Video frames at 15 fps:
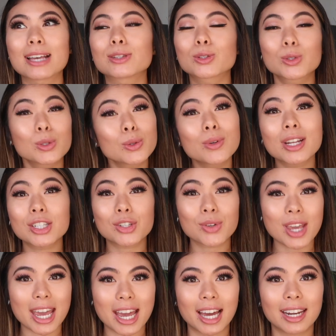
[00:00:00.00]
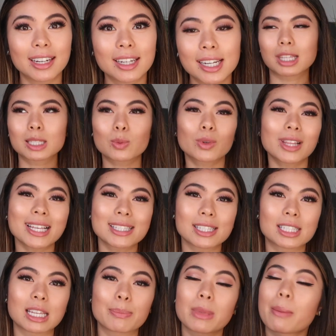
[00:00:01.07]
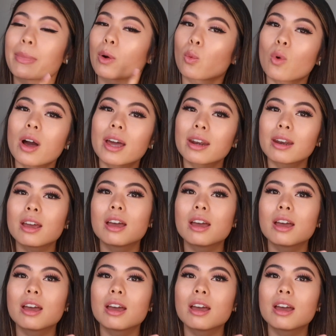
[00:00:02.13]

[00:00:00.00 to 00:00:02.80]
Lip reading: as soon as you can. This relates to tip number 1.